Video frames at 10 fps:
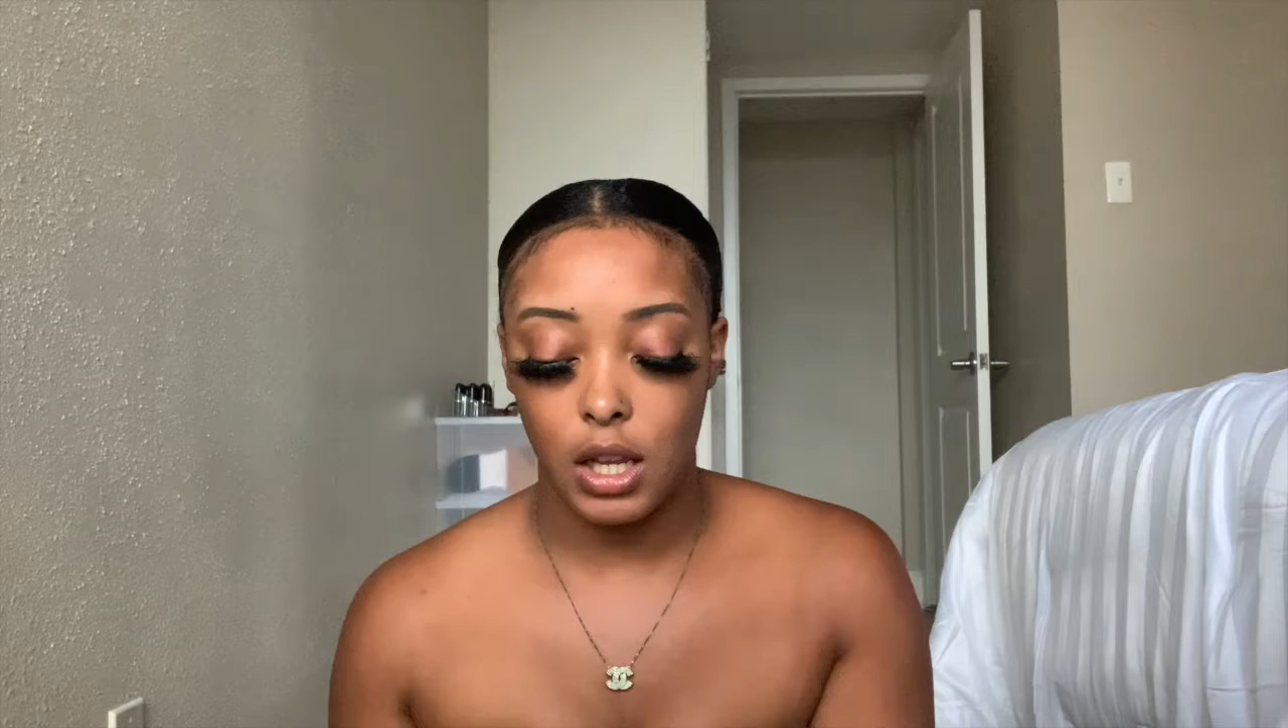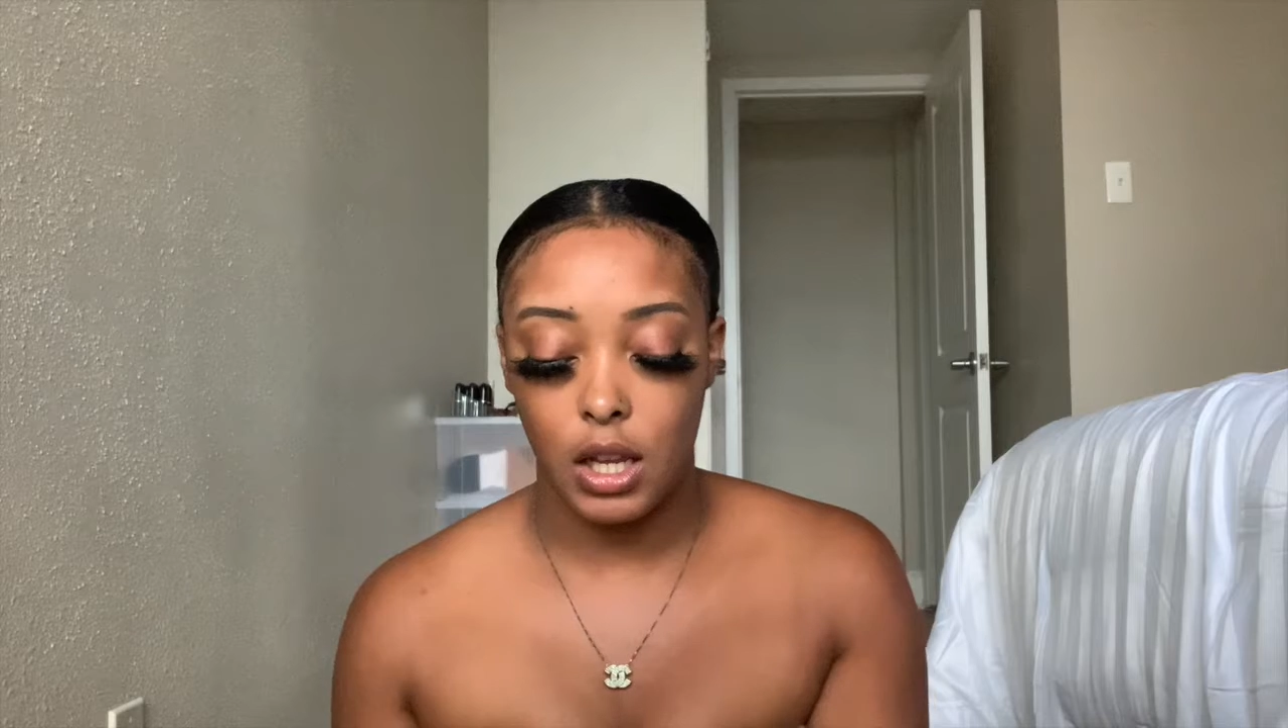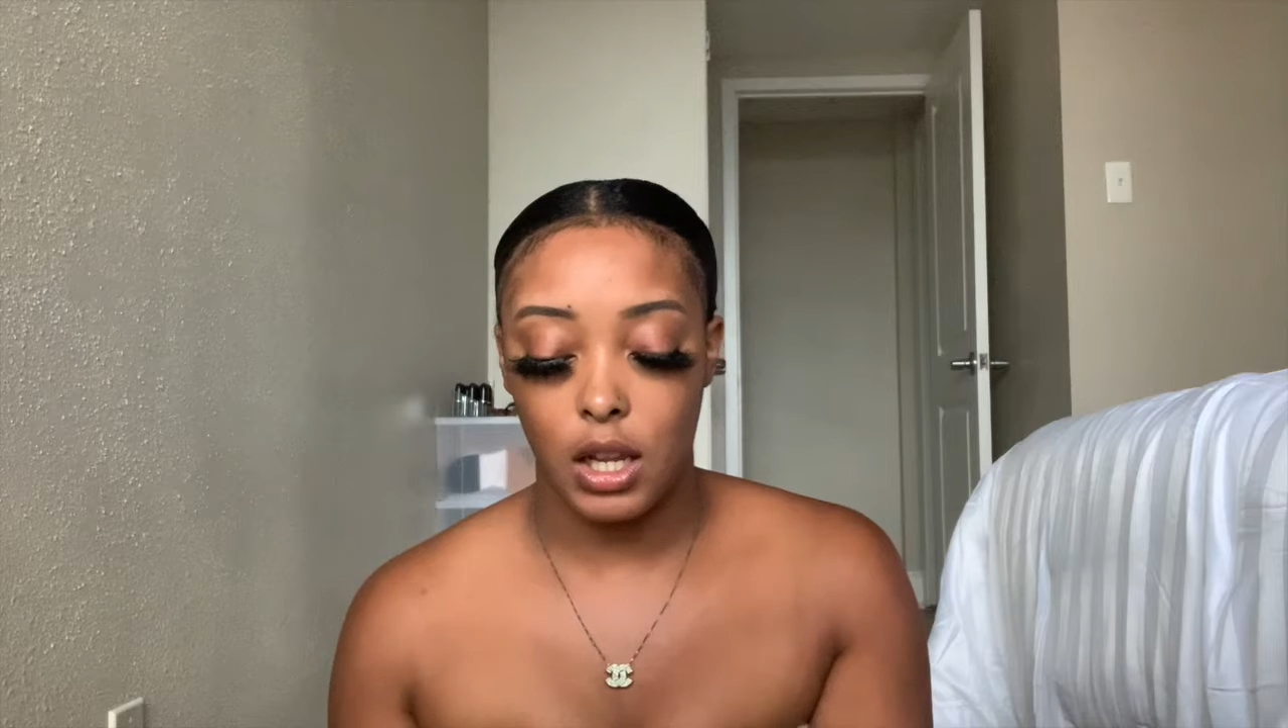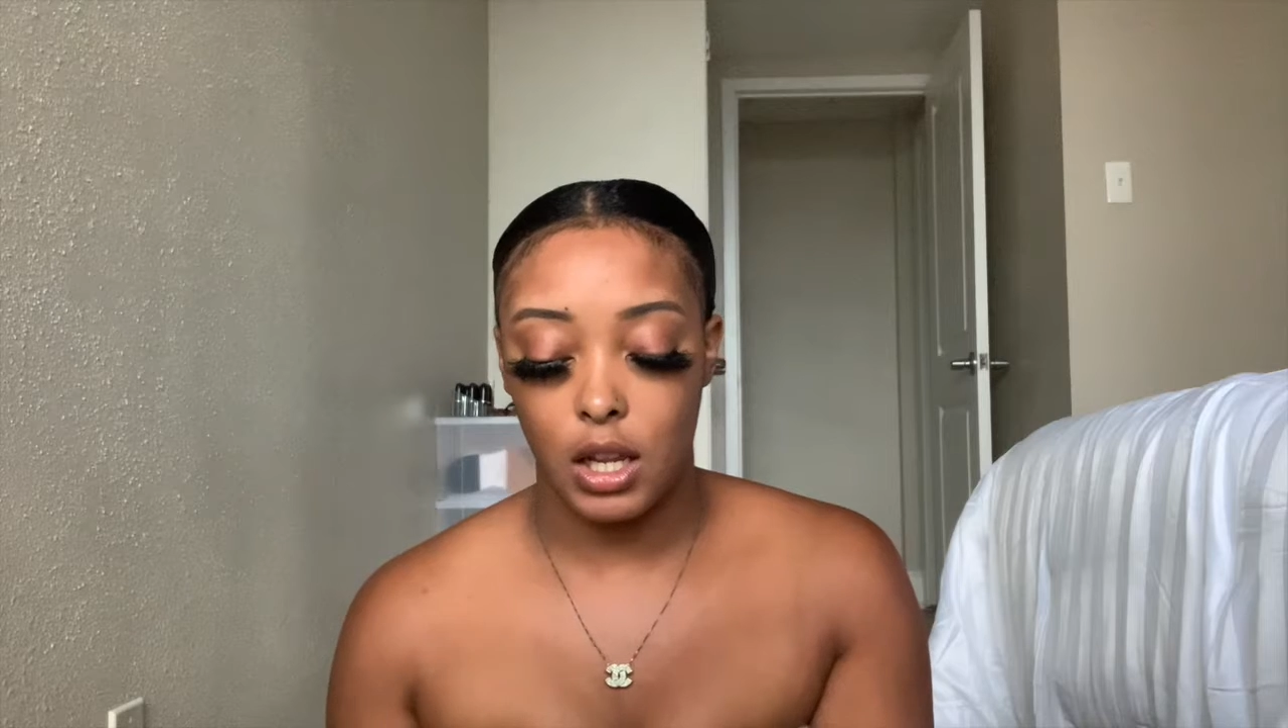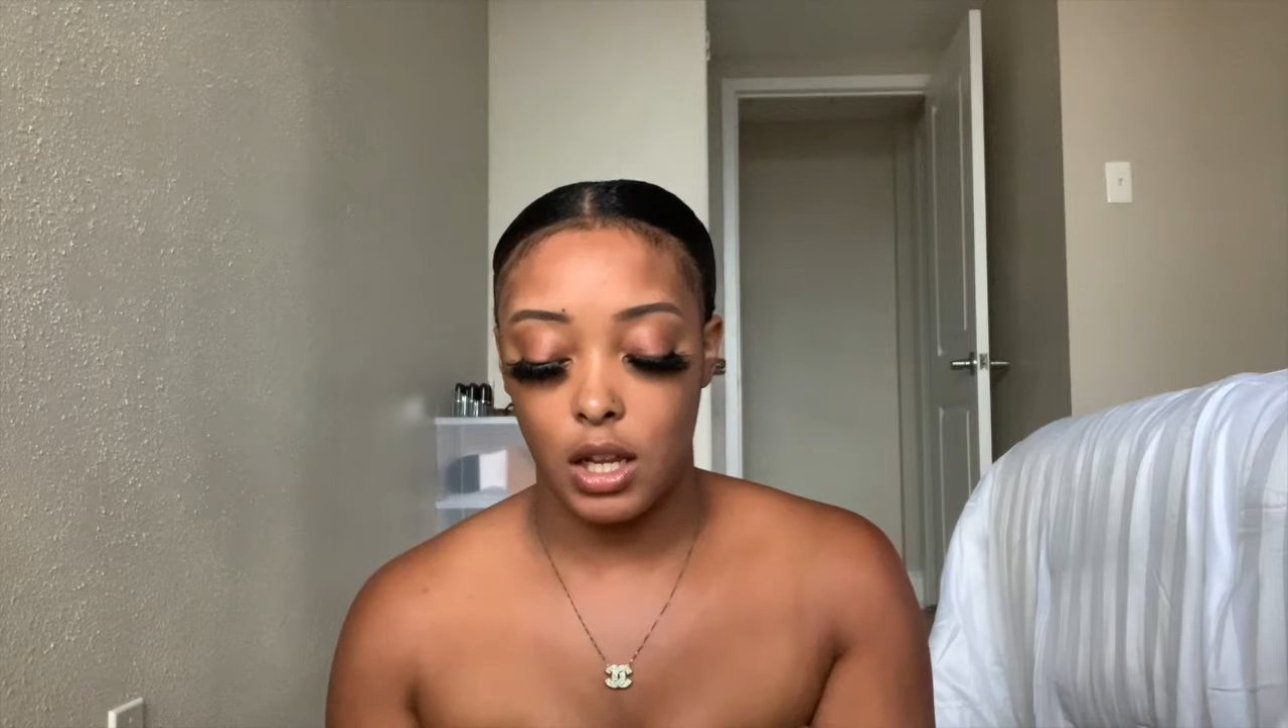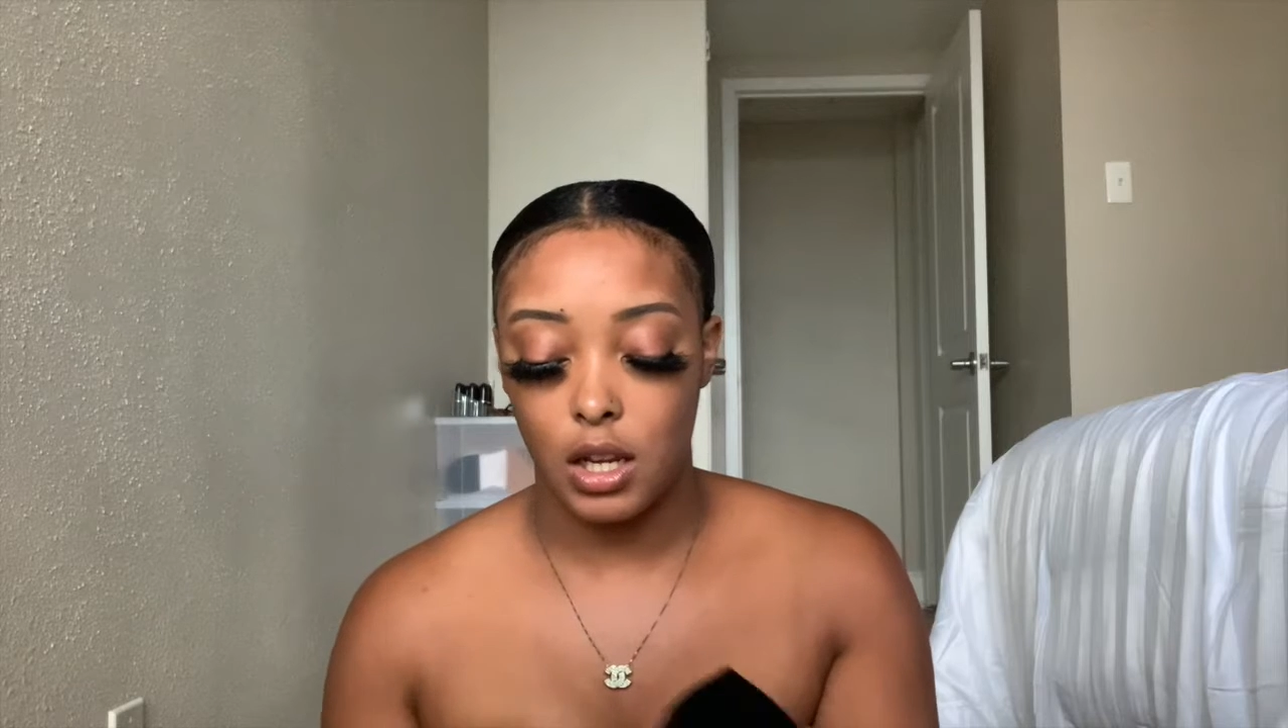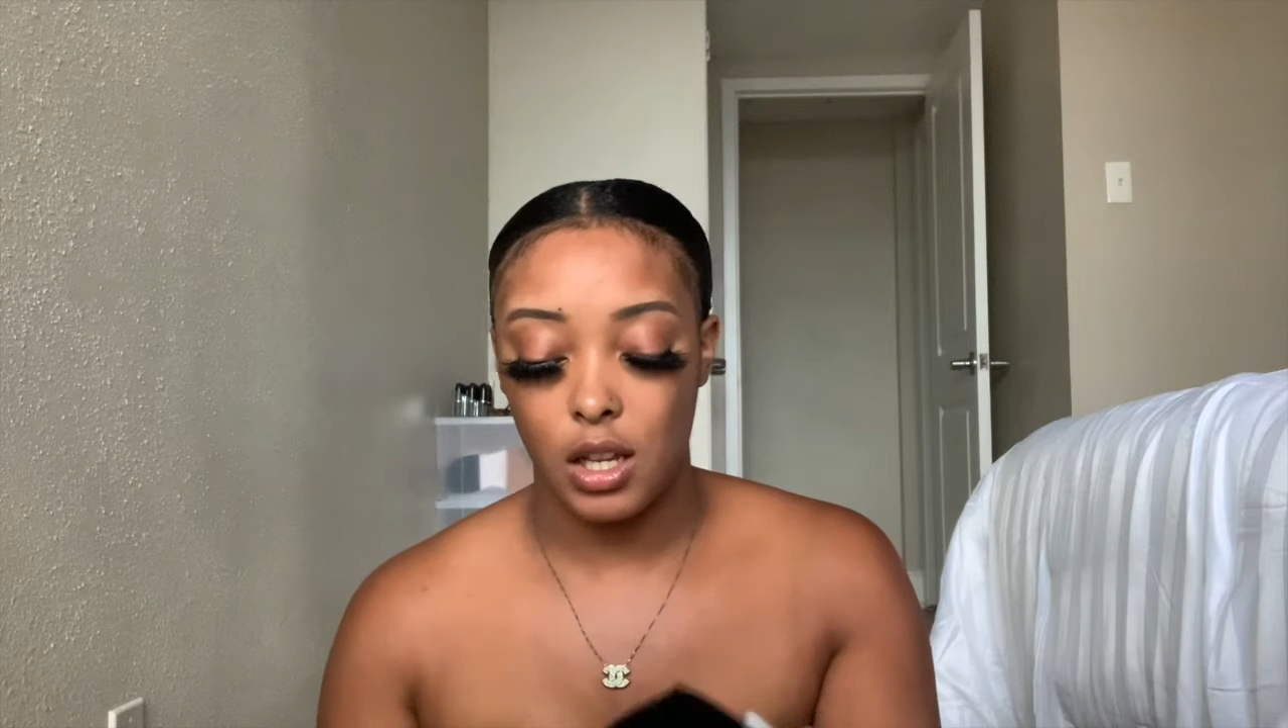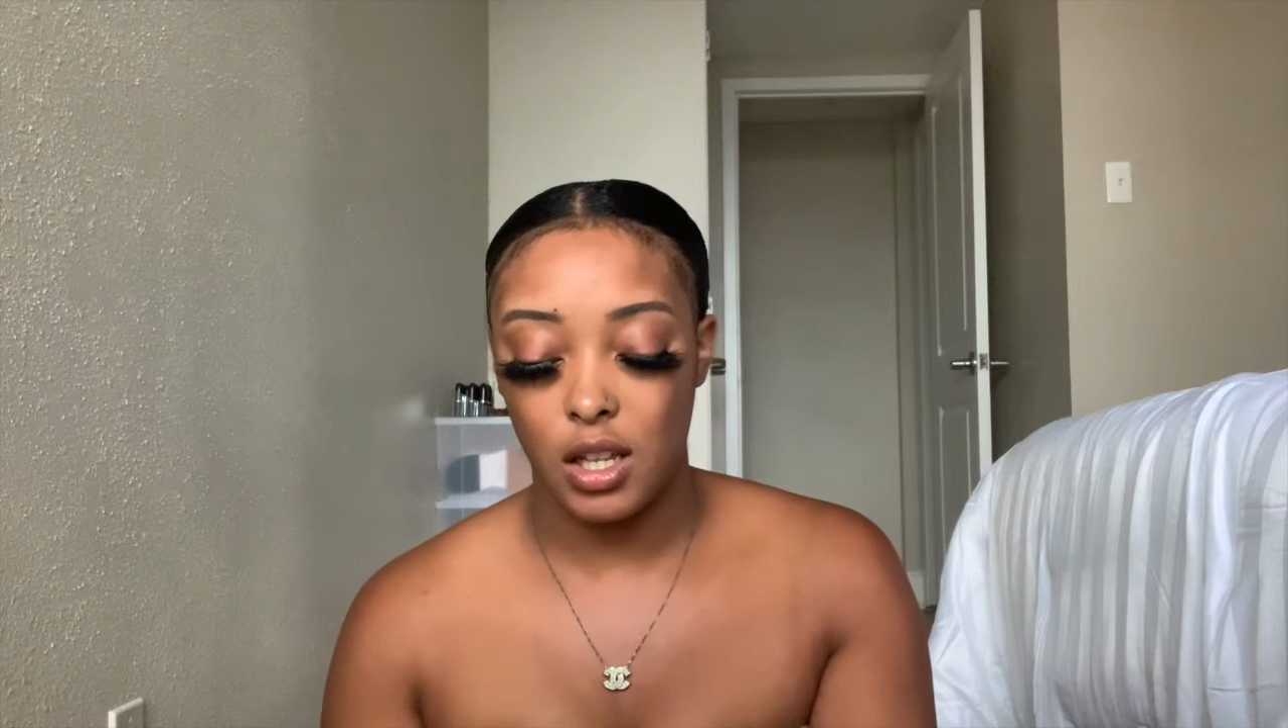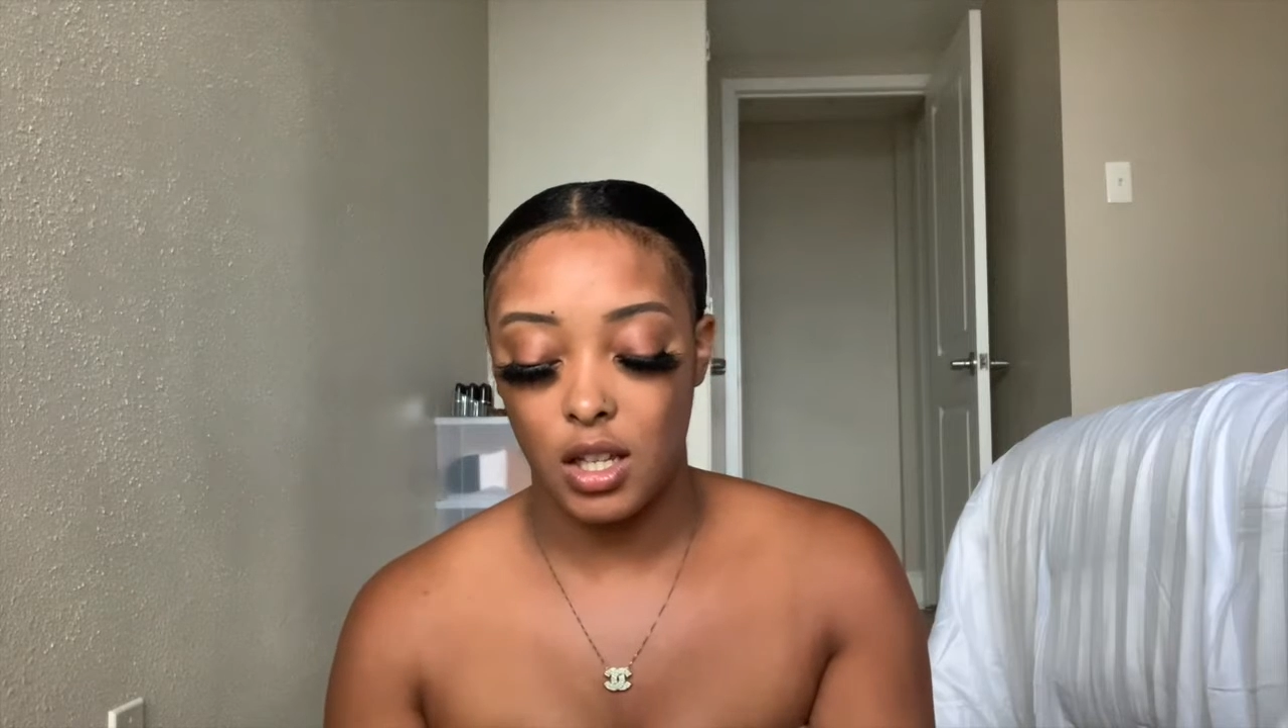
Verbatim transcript: and